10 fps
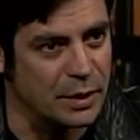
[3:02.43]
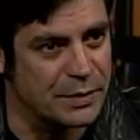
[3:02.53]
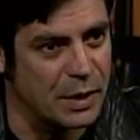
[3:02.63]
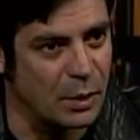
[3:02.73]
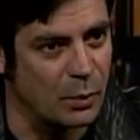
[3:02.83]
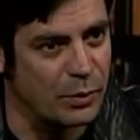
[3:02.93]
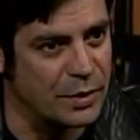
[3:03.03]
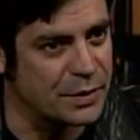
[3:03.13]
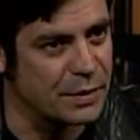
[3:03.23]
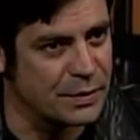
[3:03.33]
So
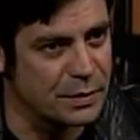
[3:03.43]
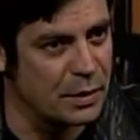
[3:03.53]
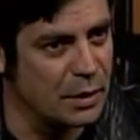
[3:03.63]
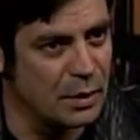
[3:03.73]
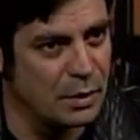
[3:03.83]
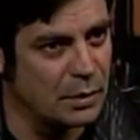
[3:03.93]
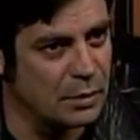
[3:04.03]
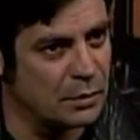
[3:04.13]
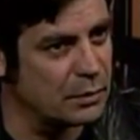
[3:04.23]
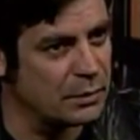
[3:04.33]
this is,
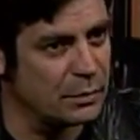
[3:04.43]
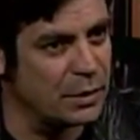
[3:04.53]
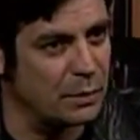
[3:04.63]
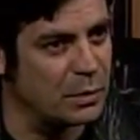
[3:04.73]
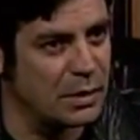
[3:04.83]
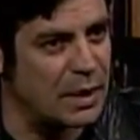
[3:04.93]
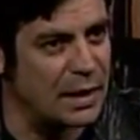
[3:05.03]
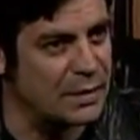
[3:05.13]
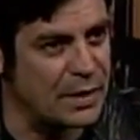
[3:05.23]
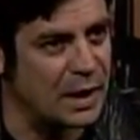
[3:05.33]
you know,
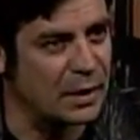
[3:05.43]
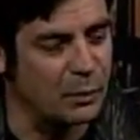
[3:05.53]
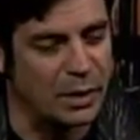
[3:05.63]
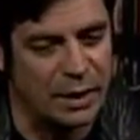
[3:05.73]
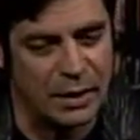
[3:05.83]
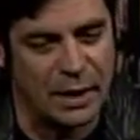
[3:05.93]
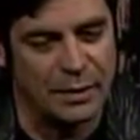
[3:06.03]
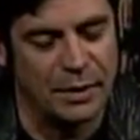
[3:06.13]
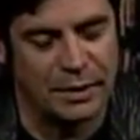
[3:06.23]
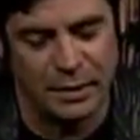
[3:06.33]
not exactly what I
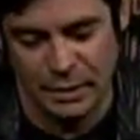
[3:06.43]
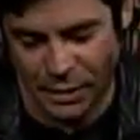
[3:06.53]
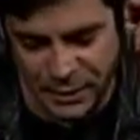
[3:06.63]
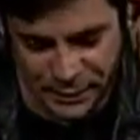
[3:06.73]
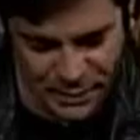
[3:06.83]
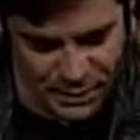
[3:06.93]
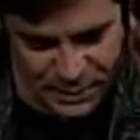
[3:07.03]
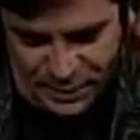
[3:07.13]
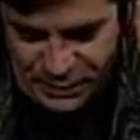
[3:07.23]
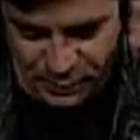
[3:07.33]
think the
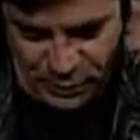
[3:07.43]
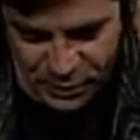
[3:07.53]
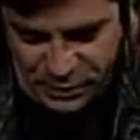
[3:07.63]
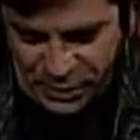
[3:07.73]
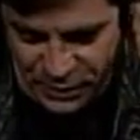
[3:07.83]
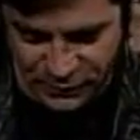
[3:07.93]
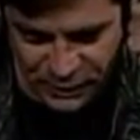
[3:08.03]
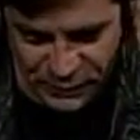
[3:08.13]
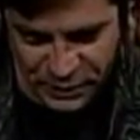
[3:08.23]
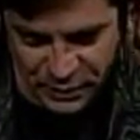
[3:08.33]
typical kind of
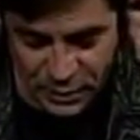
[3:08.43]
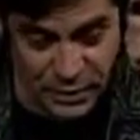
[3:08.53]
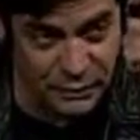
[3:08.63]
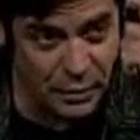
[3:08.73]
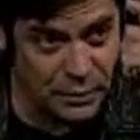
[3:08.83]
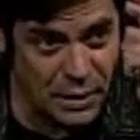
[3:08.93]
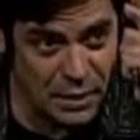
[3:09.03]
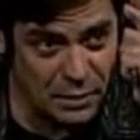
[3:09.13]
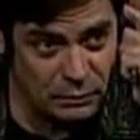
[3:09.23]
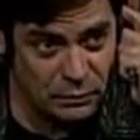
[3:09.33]
FDR
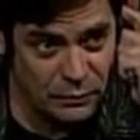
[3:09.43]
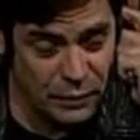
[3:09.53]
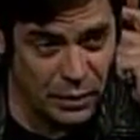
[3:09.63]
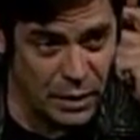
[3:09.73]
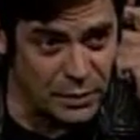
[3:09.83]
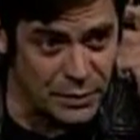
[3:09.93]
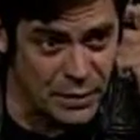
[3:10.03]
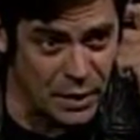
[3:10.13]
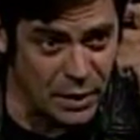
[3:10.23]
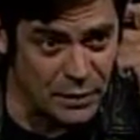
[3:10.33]
devotee fully
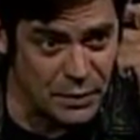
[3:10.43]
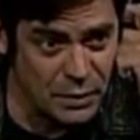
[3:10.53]
understands.